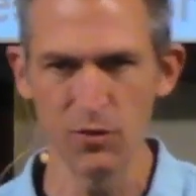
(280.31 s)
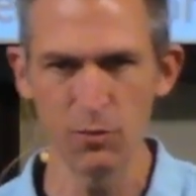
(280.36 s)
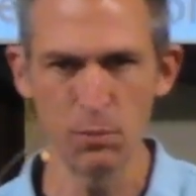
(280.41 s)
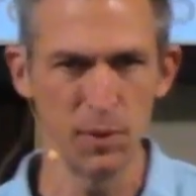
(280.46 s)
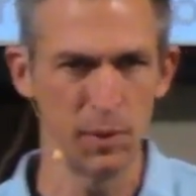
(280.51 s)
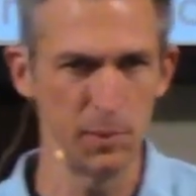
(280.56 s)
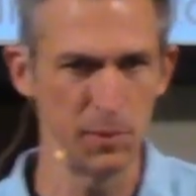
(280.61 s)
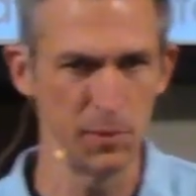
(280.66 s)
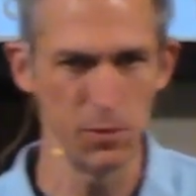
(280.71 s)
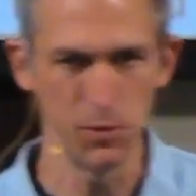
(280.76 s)

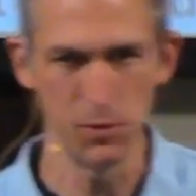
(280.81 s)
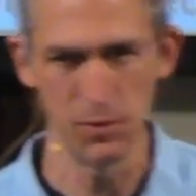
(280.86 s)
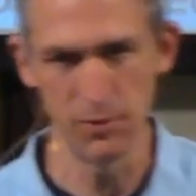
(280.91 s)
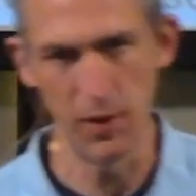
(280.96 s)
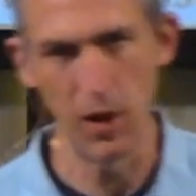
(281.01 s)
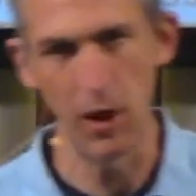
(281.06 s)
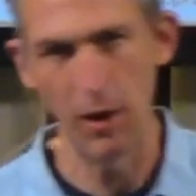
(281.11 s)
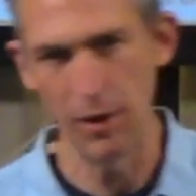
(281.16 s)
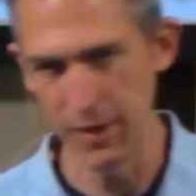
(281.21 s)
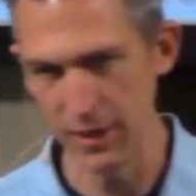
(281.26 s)
people who have
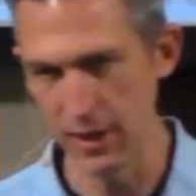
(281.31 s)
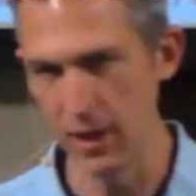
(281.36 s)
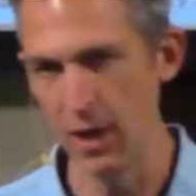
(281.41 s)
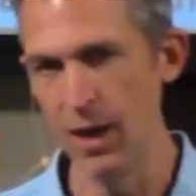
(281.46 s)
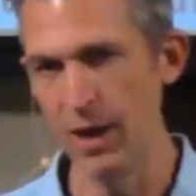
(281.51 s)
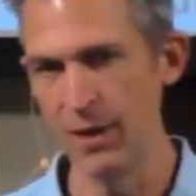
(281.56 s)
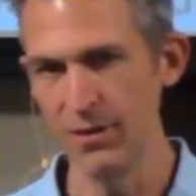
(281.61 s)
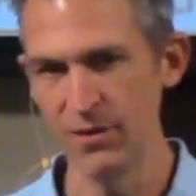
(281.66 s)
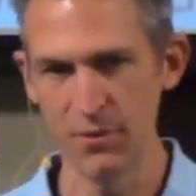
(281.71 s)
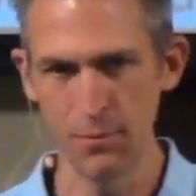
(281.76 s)
already
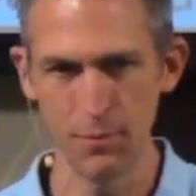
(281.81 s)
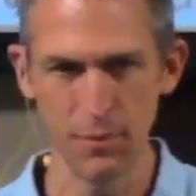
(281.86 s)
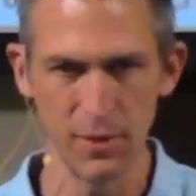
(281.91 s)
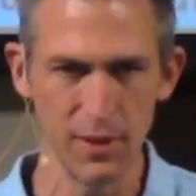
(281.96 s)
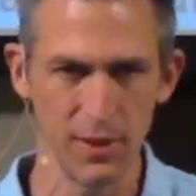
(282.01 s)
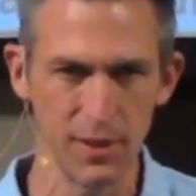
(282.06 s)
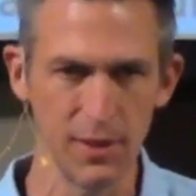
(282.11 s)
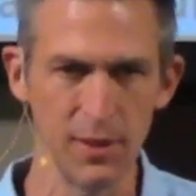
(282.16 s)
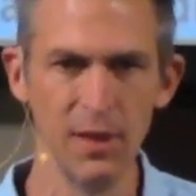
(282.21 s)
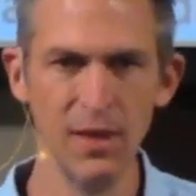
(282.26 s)
gone to
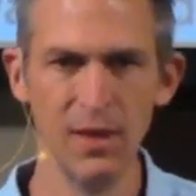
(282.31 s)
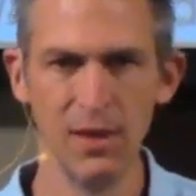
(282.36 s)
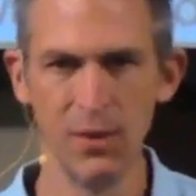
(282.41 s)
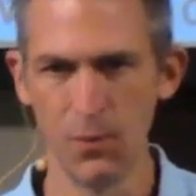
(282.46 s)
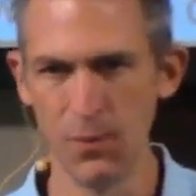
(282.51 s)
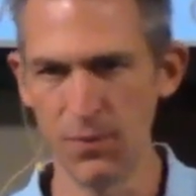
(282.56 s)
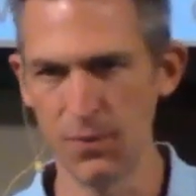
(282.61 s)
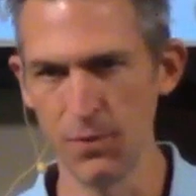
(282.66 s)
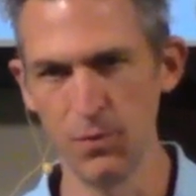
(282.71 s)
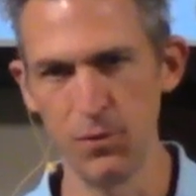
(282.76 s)
be
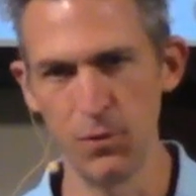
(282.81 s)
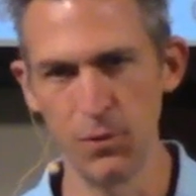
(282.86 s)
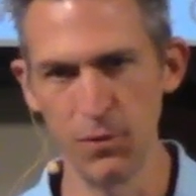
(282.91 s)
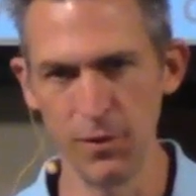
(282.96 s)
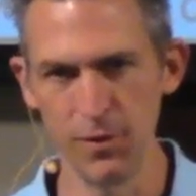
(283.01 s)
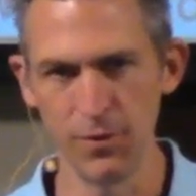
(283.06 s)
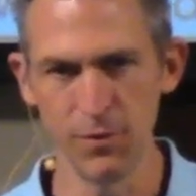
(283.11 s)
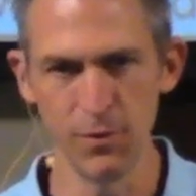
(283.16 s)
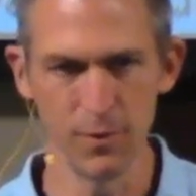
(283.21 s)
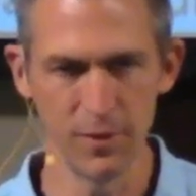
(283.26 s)
with the
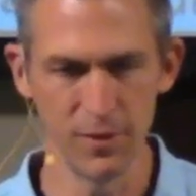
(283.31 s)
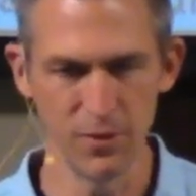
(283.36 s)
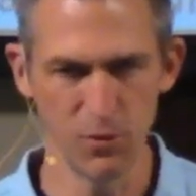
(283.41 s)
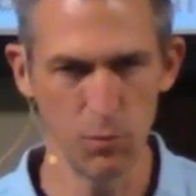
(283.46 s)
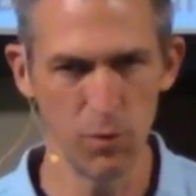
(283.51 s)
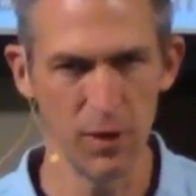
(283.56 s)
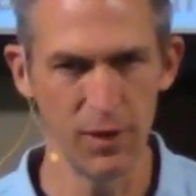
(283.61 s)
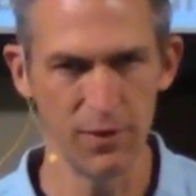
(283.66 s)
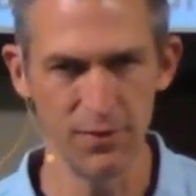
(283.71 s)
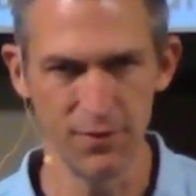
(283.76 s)
Lord, who are in his
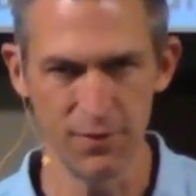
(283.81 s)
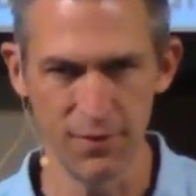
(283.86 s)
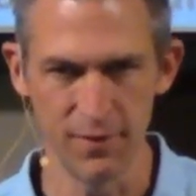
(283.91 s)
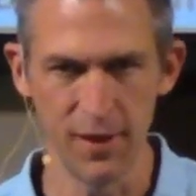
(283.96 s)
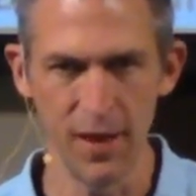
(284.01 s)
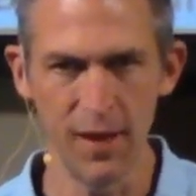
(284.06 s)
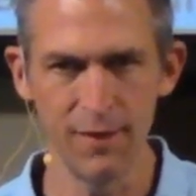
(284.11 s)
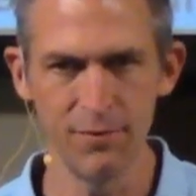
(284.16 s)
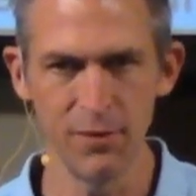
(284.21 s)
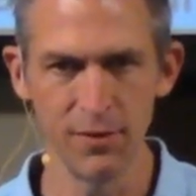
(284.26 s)
presence in
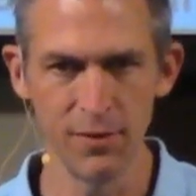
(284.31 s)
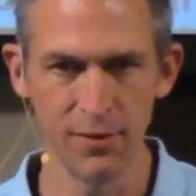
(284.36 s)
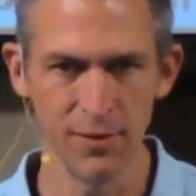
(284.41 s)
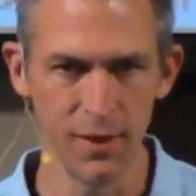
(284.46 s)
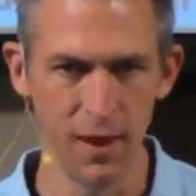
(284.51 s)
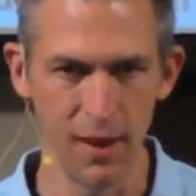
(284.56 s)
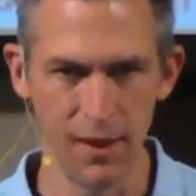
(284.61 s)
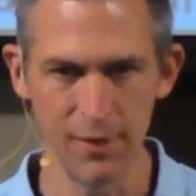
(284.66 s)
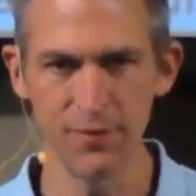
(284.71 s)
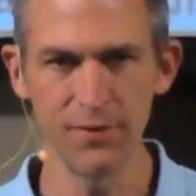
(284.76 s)
heaven,
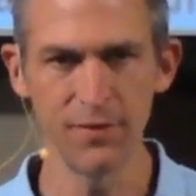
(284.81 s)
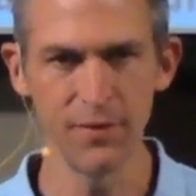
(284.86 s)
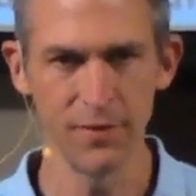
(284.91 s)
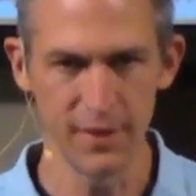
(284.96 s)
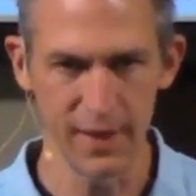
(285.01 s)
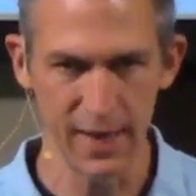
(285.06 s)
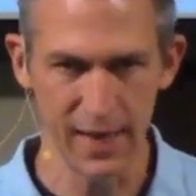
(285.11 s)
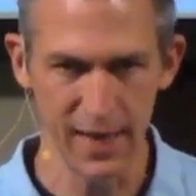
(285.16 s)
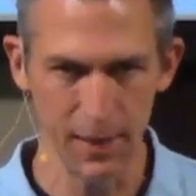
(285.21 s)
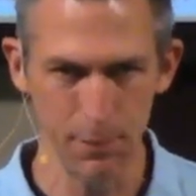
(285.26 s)
us
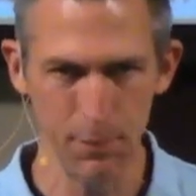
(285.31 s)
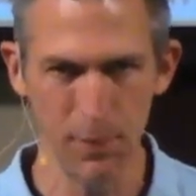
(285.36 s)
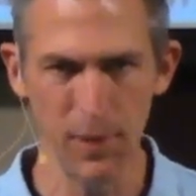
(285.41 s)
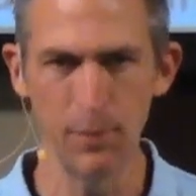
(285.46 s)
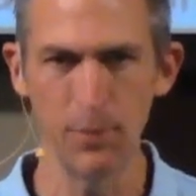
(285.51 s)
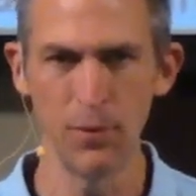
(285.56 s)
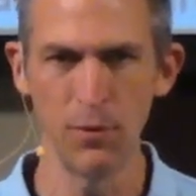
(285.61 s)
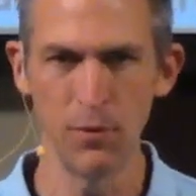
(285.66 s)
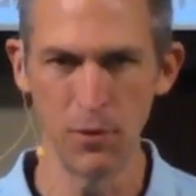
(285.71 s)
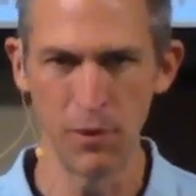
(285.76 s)
today,
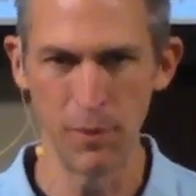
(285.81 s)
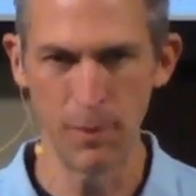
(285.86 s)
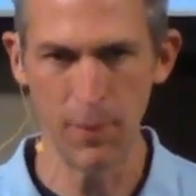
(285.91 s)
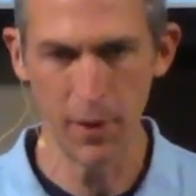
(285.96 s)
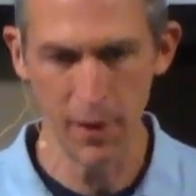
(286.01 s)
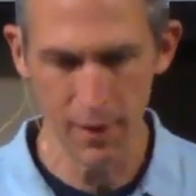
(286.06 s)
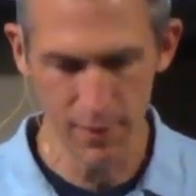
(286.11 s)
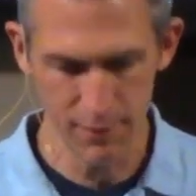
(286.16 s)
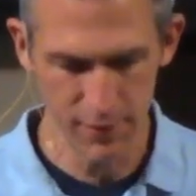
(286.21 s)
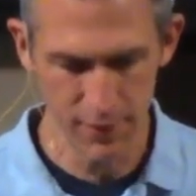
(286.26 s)
people who are
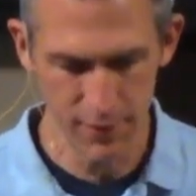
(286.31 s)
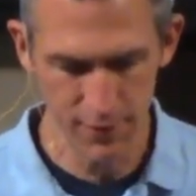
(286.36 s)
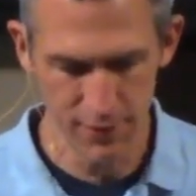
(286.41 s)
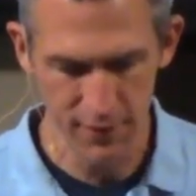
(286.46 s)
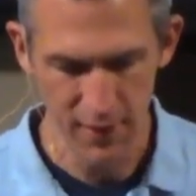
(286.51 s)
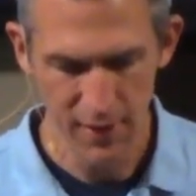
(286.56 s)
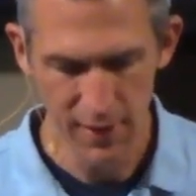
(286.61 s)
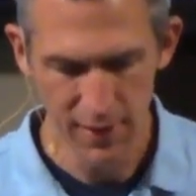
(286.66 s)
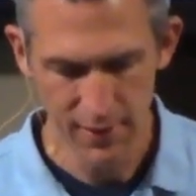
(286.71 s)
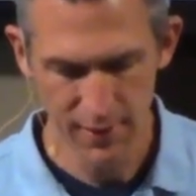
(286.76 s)
part of his
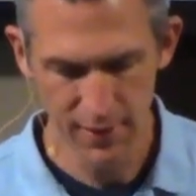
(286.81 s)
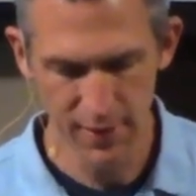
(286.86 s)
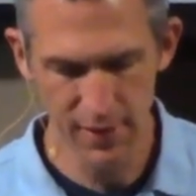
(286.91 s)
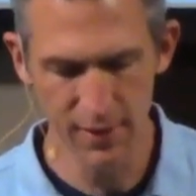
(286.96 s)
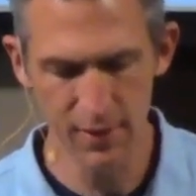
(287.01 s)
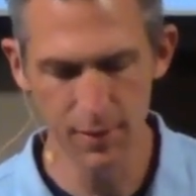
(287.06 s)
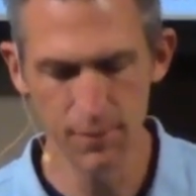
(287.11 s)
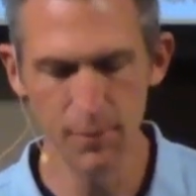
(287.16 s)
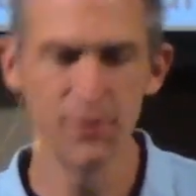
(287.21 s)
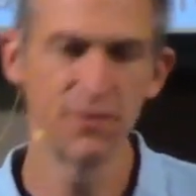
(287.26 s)

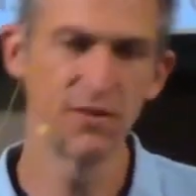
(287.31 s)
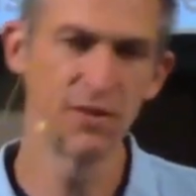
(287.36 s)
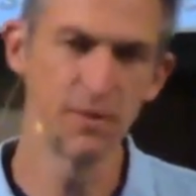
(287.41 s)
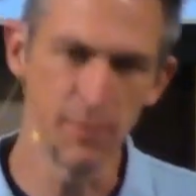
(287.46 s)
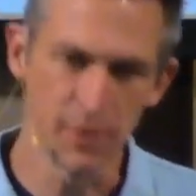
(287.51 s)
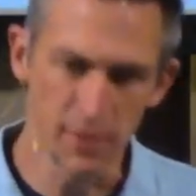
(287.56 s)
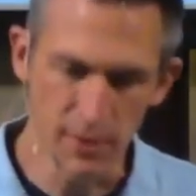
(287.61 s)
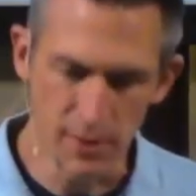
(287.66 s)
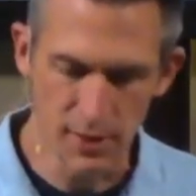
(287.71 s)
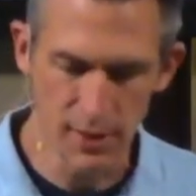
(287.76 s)
kingdom, his
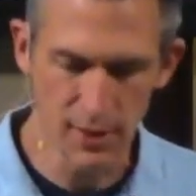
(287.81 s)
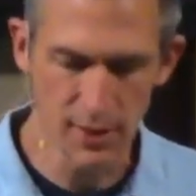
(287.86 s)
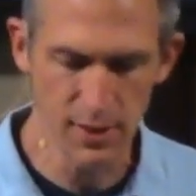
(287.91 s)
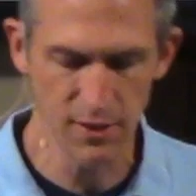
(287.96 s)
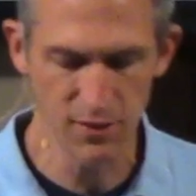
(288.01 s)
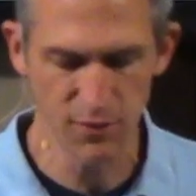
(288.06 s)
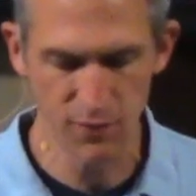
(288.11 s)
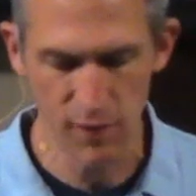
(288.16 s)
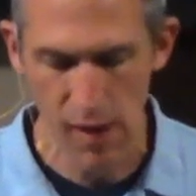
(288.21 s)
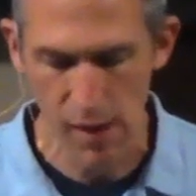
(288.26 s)
community,
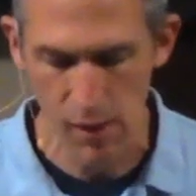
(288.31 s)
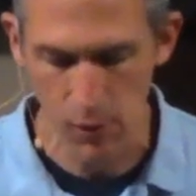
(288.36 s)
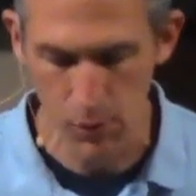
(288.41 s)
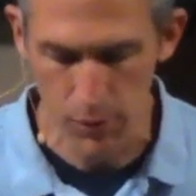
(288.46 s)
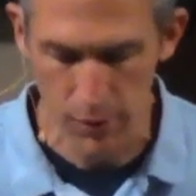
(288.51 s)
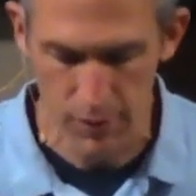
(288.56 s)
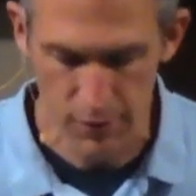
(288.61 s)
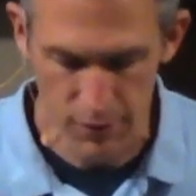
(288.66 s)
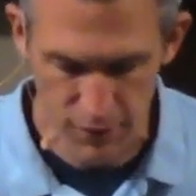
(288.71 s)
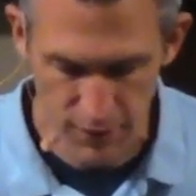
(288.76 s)
his
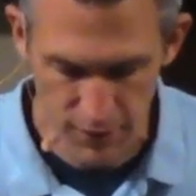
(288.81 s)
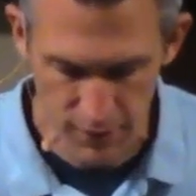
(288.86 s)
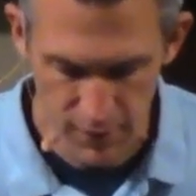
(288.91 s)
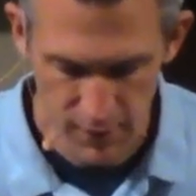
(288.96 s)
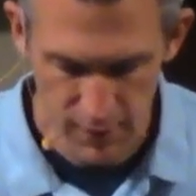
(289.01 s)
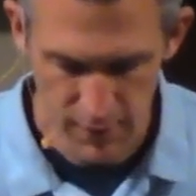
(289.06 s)
followers.